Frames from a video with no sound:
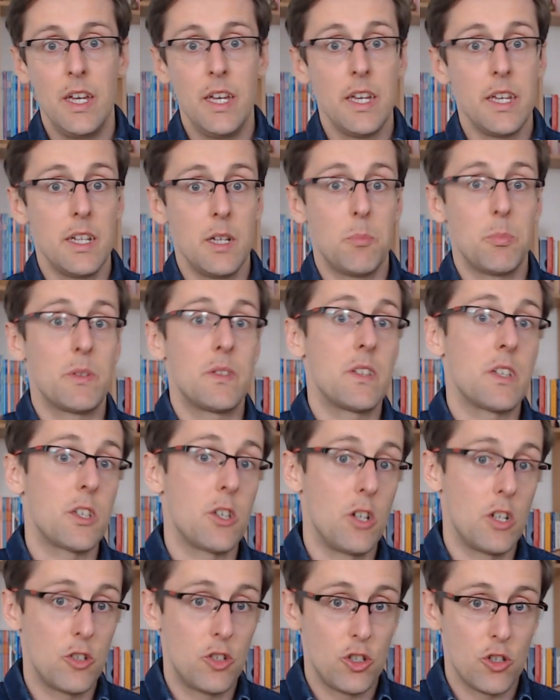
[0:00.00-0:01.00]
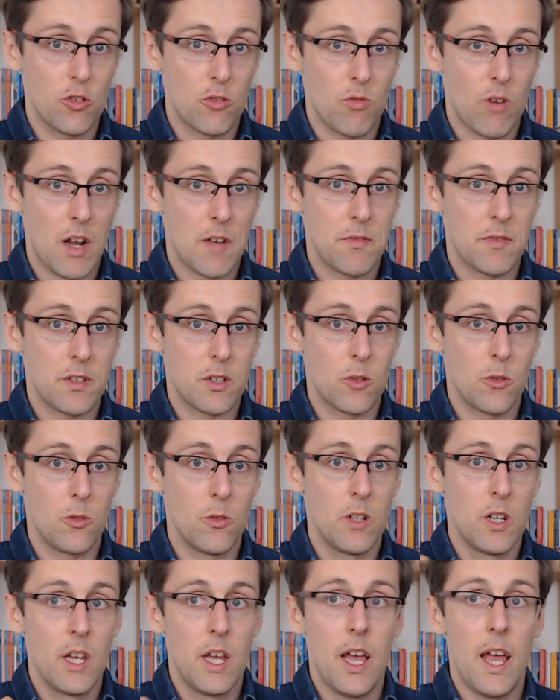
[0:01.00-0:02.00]
in a particular
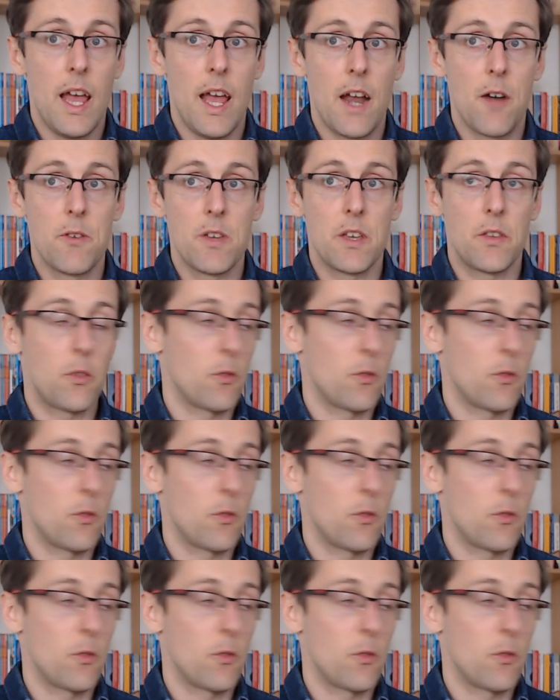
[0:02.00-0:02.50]
geographical area.